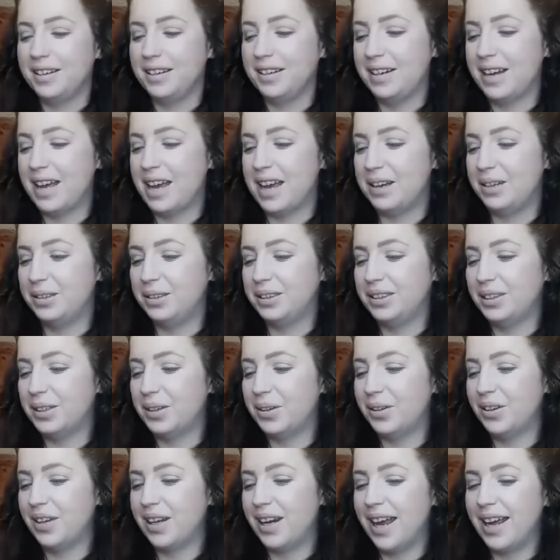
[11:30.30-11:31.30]
Now,
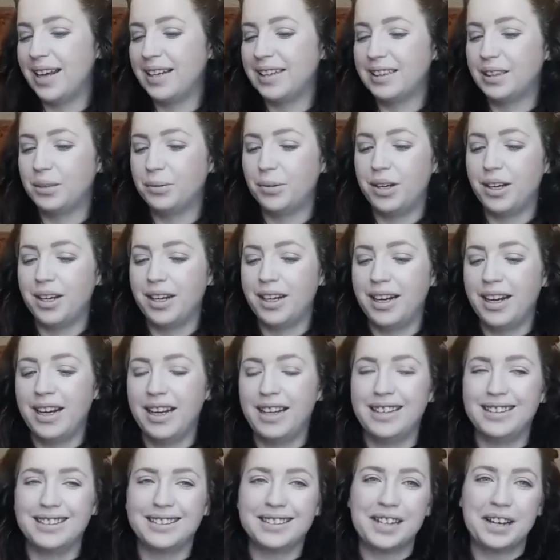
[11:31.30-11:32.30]
so the next one
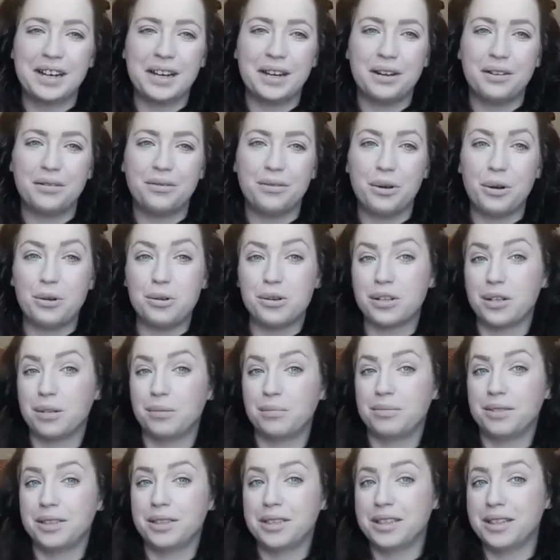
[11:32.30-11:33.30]
is kind of
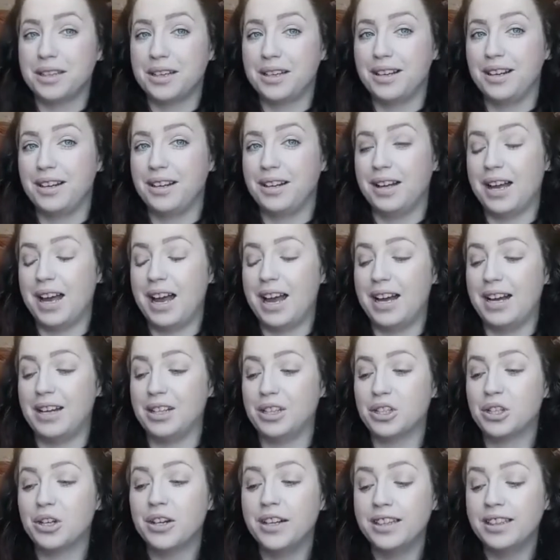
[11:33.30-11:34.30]
autumn style
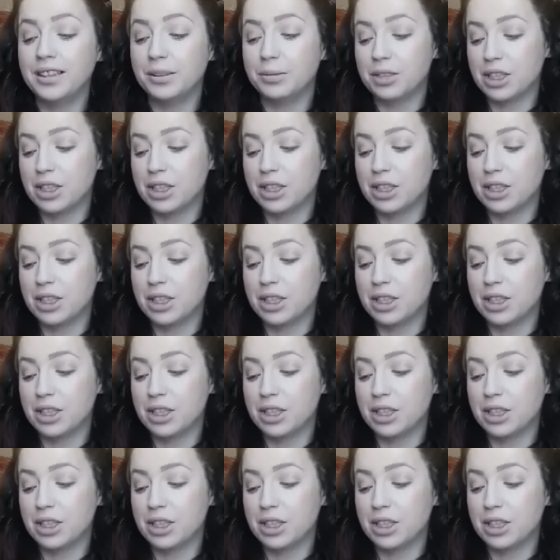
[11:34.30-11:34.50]
treats,